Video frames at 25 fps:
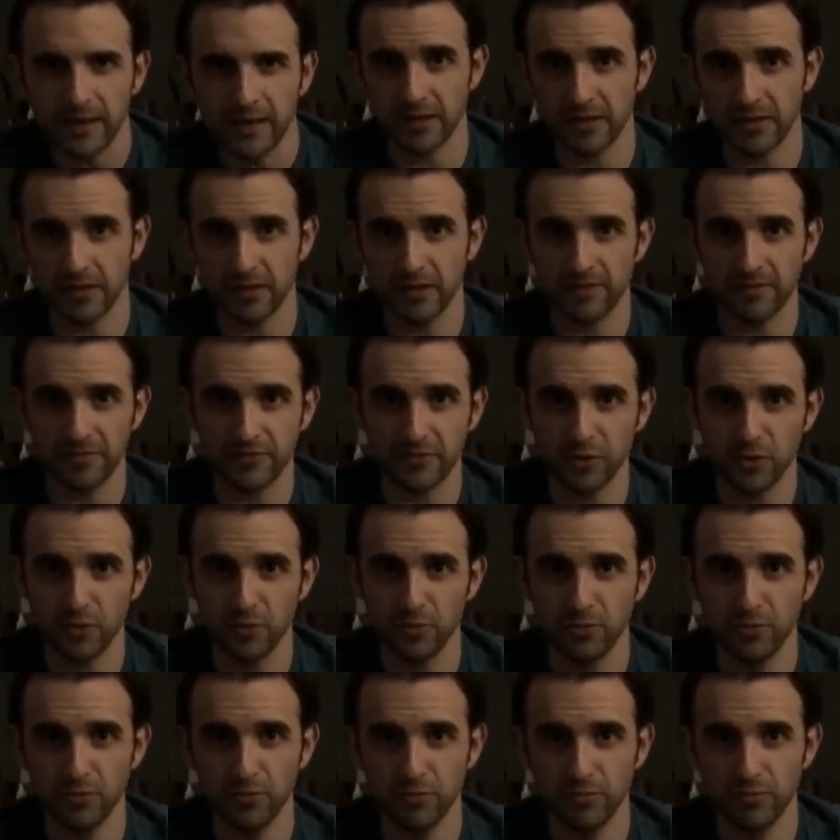If
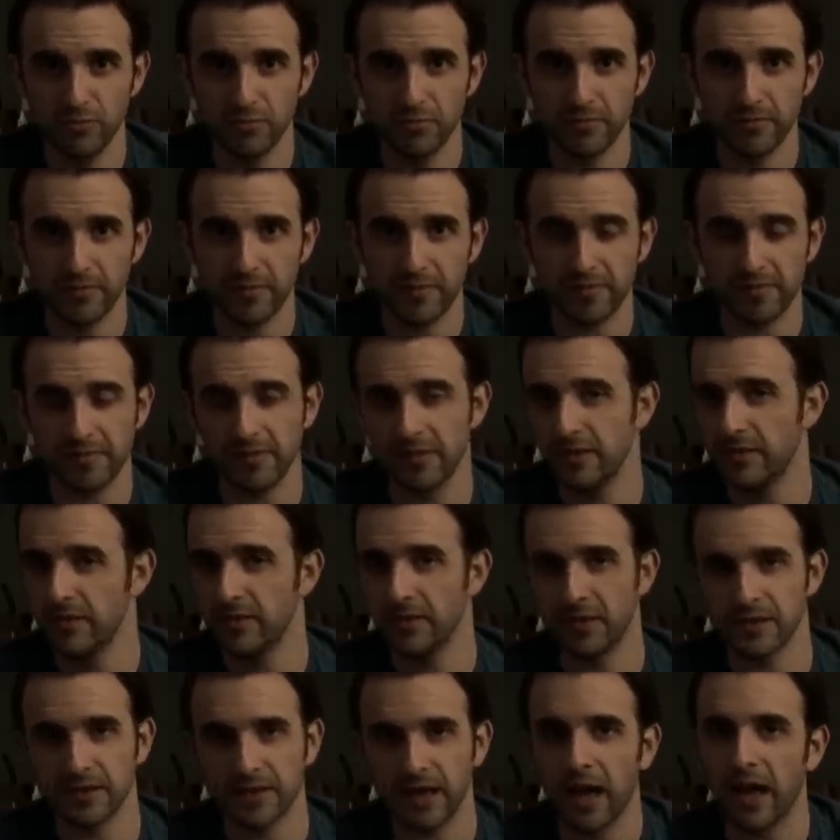you
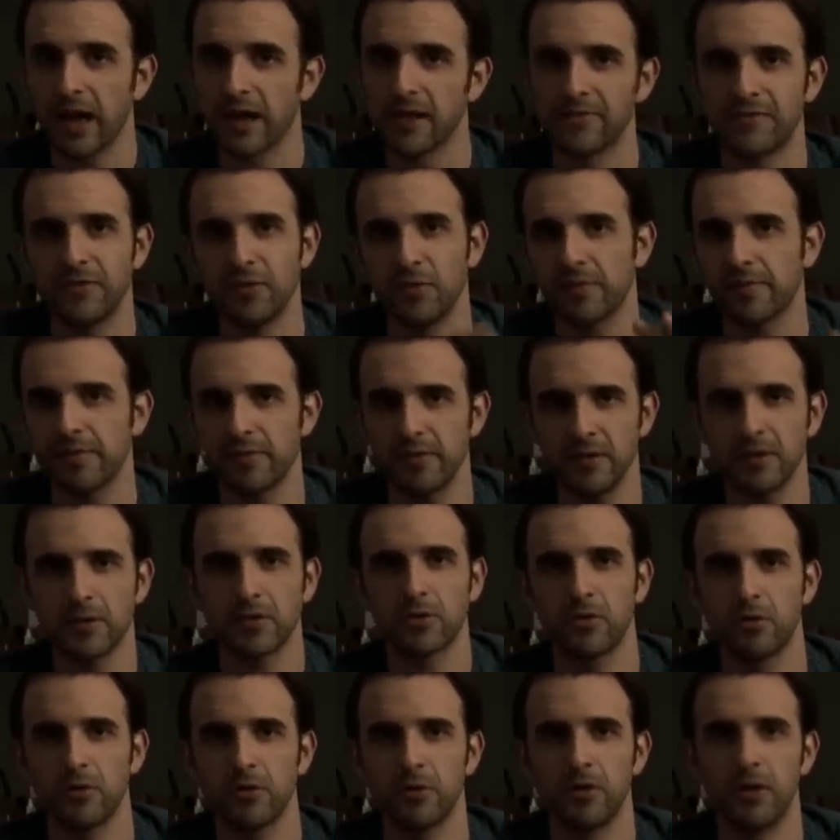see a guy, if you see a
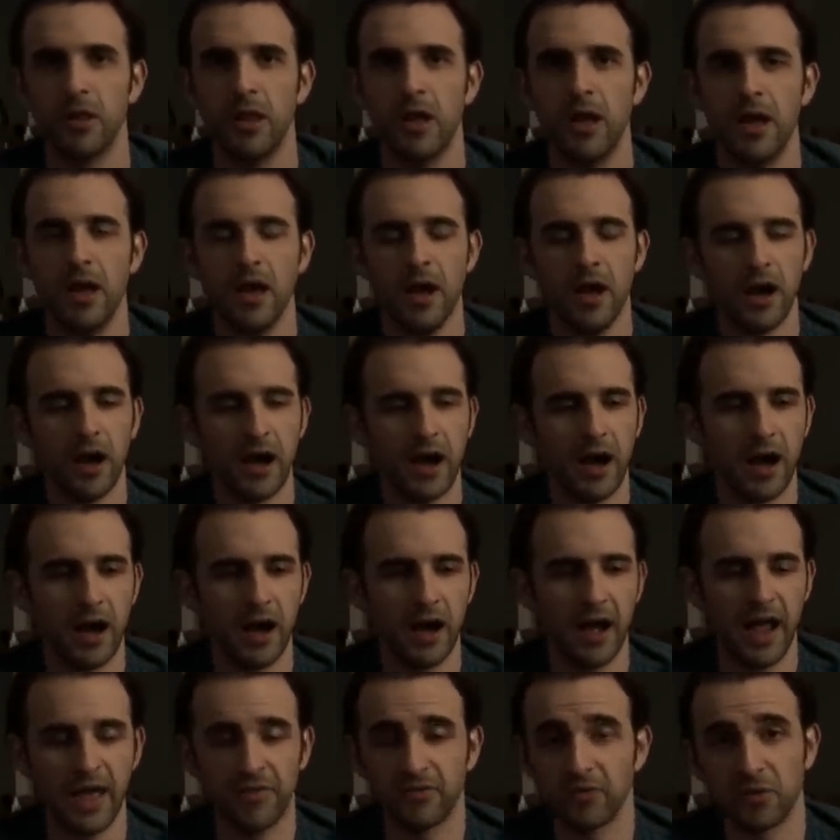girl,
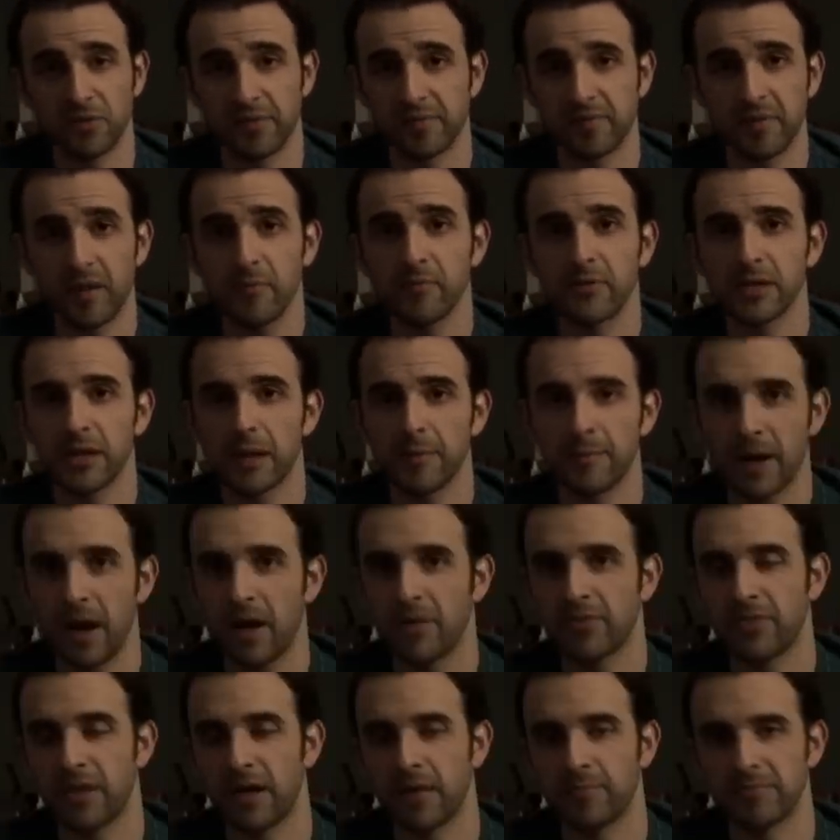and there's something
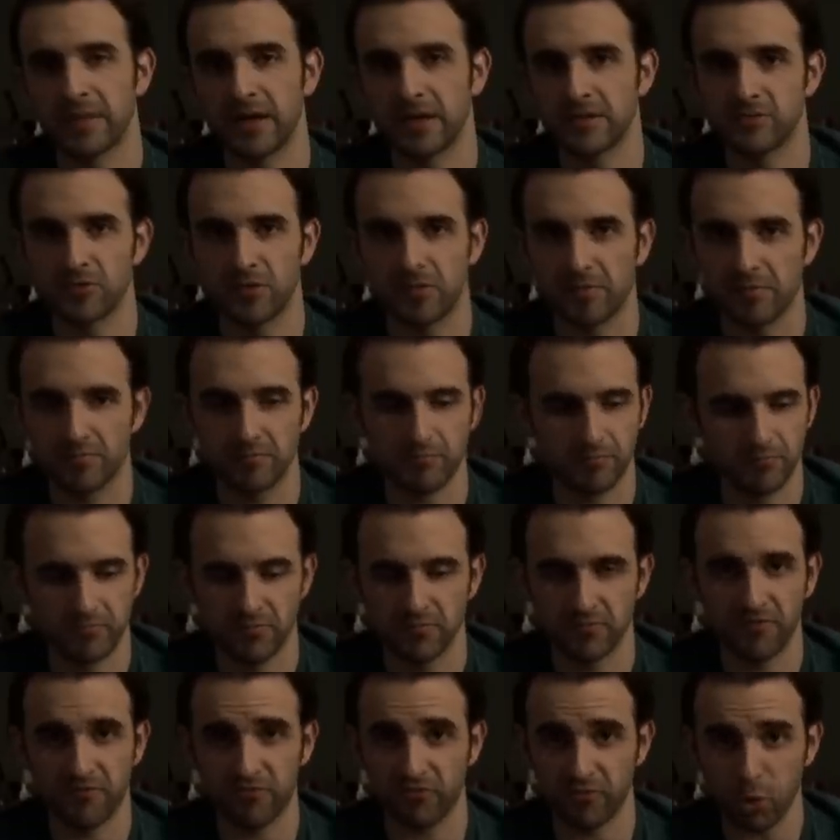about them that just
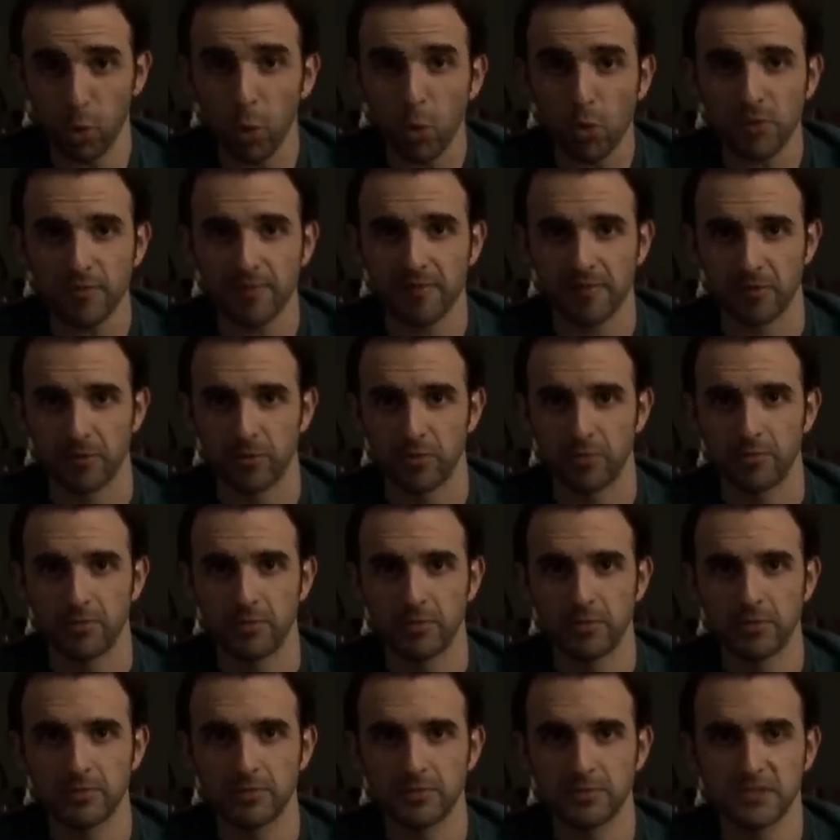floors you,
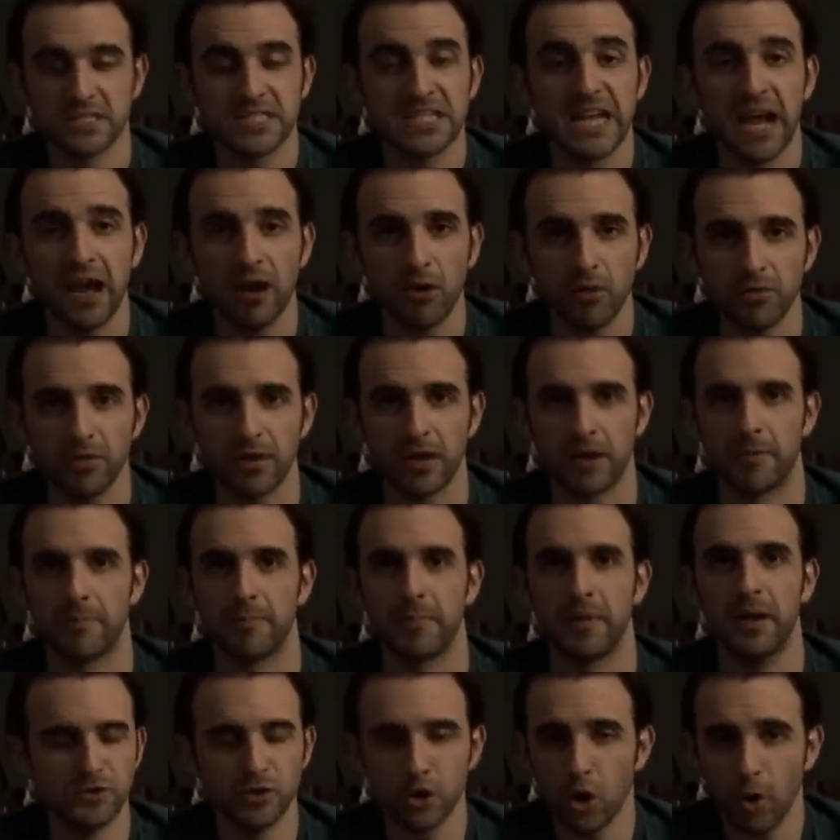tell them.
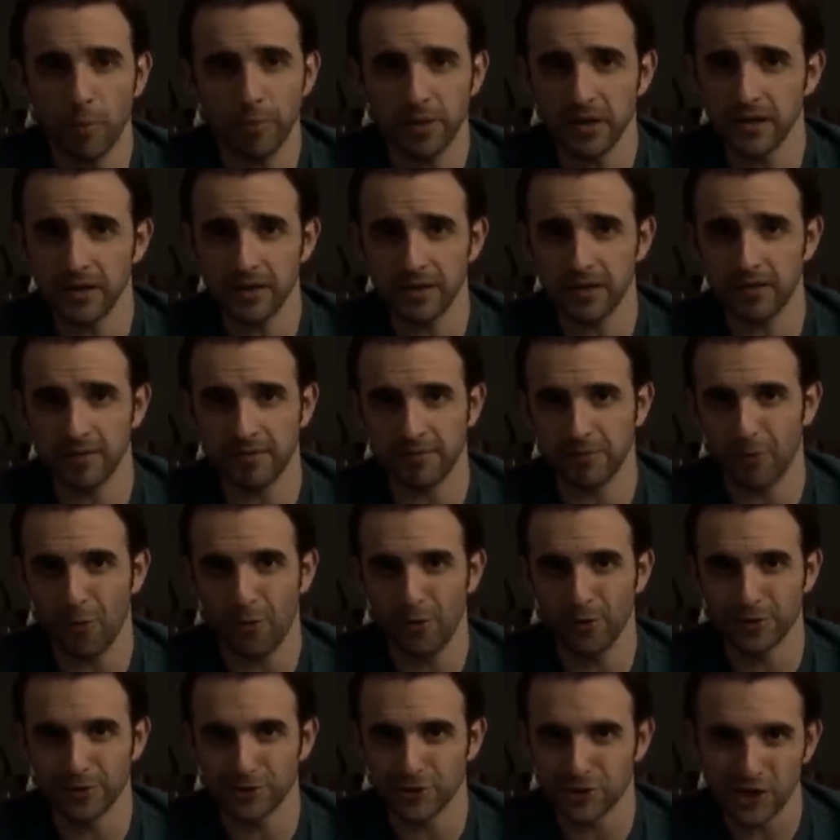Nobody is
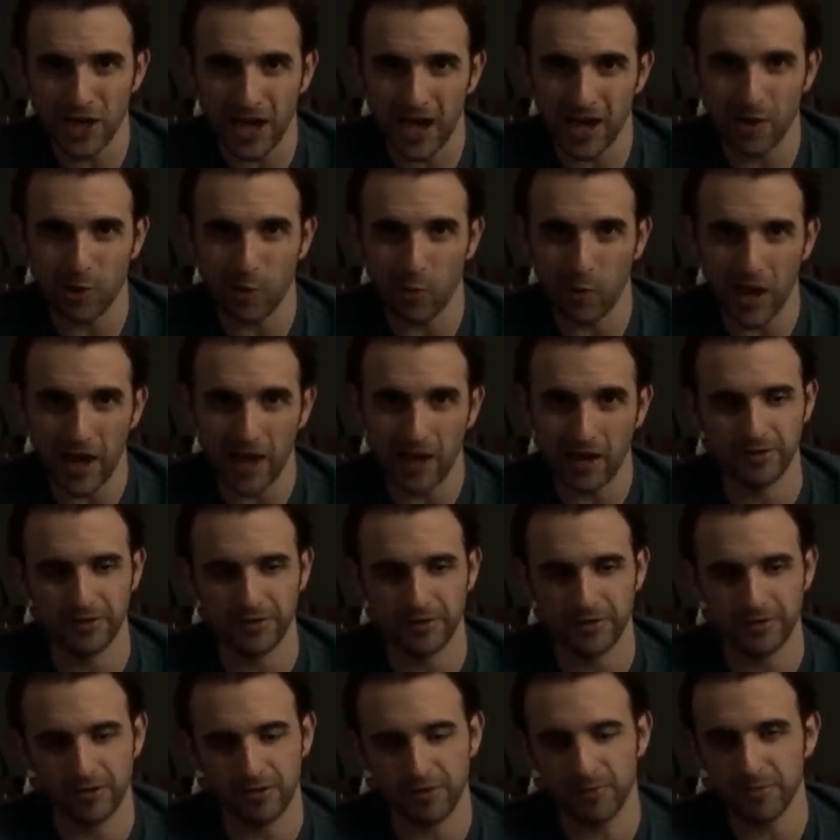going to shy away.
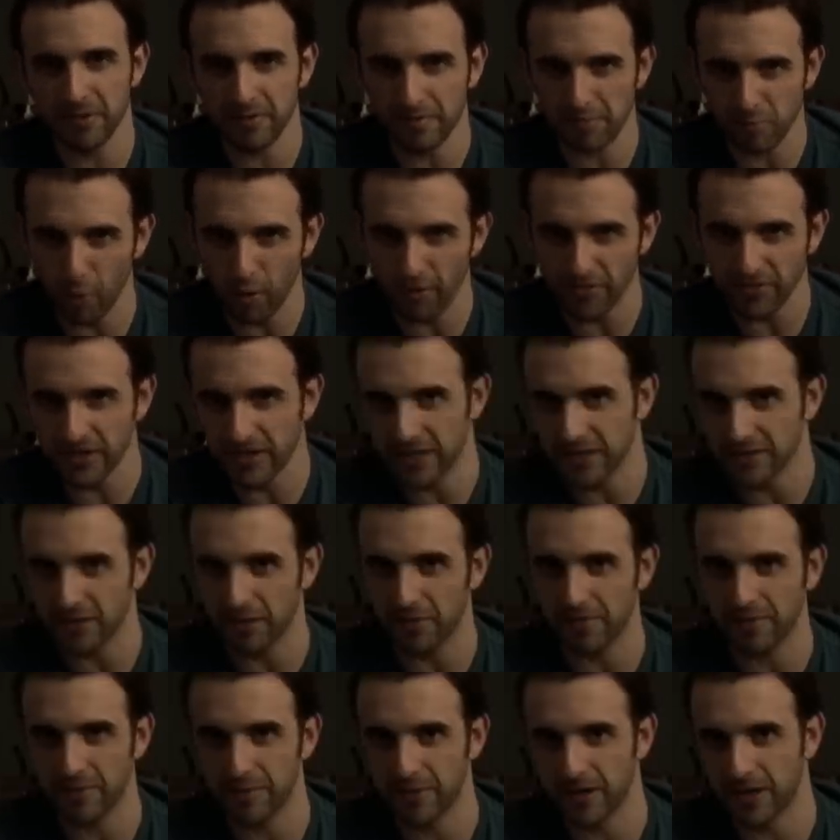It's one thing to
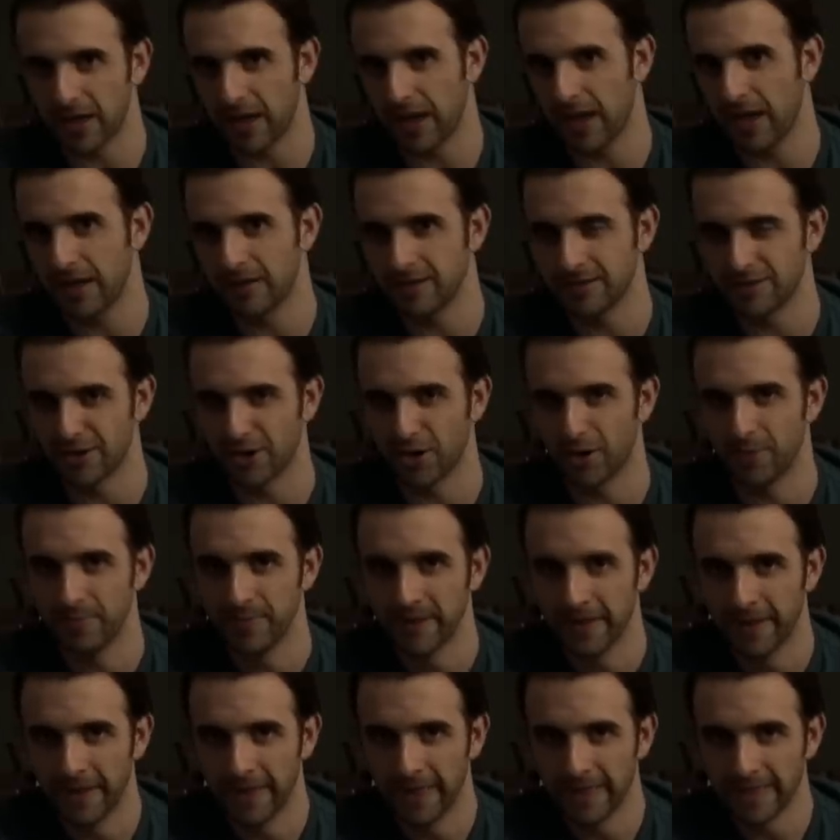tell somebody, hey,
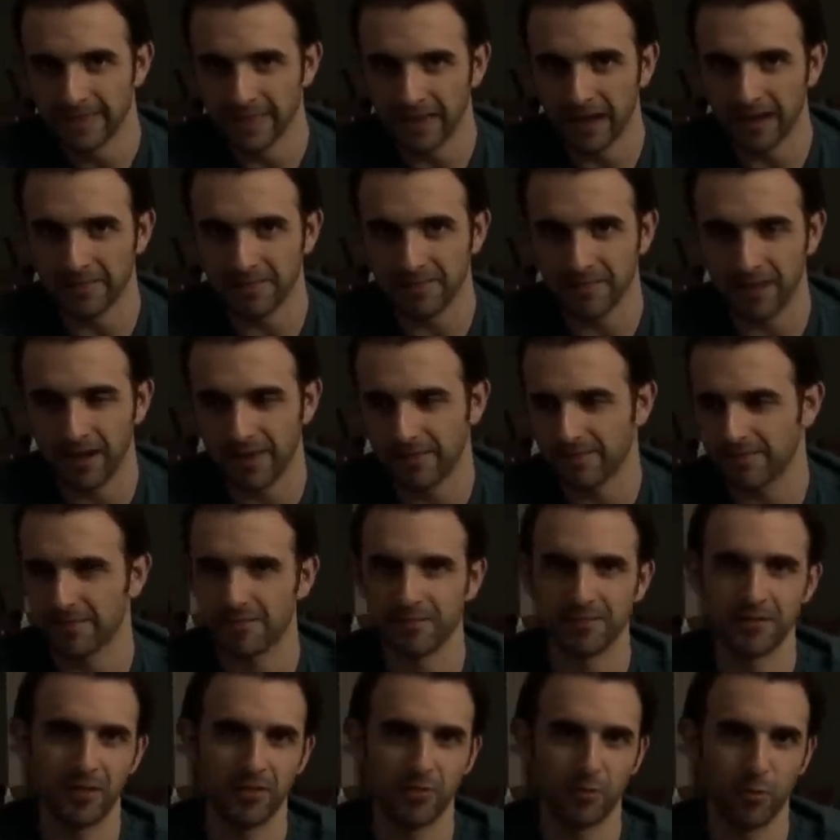nice eyes.
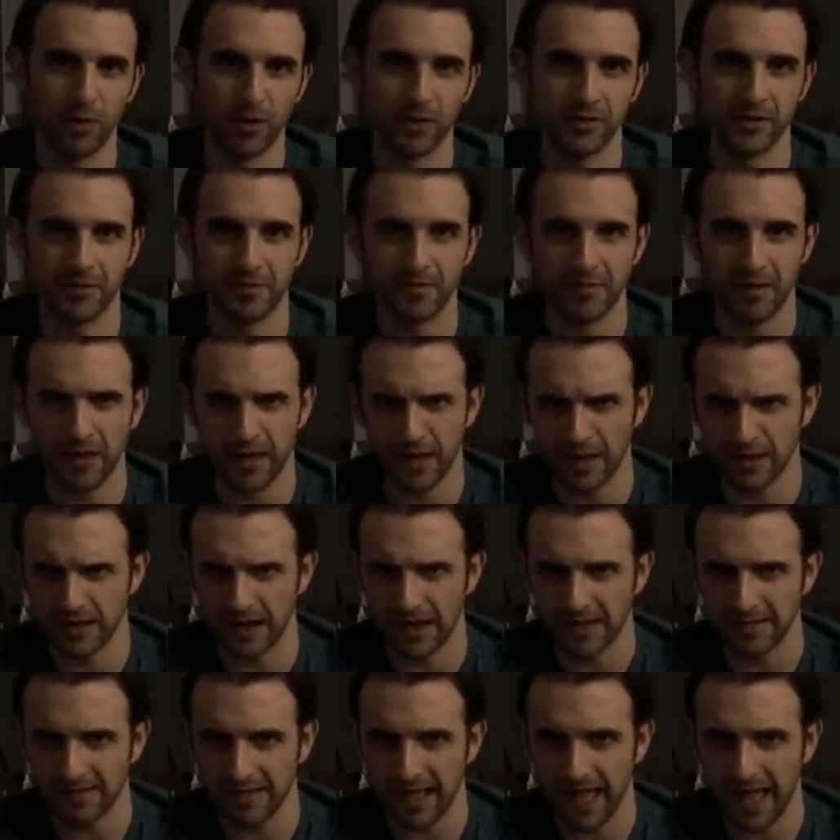It's another one to say, hey,
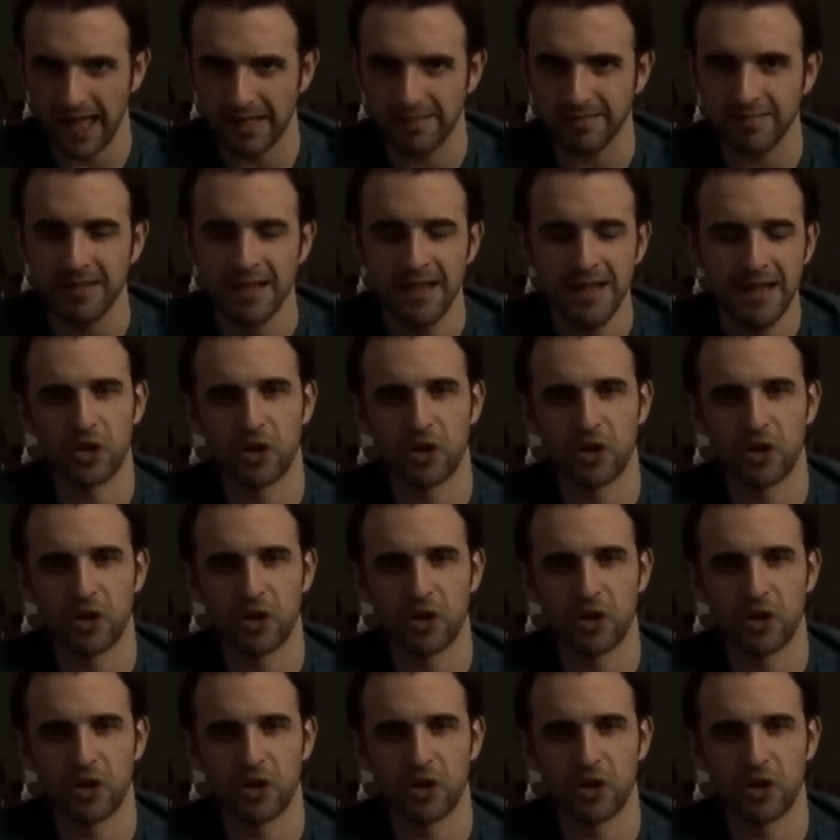nice ass.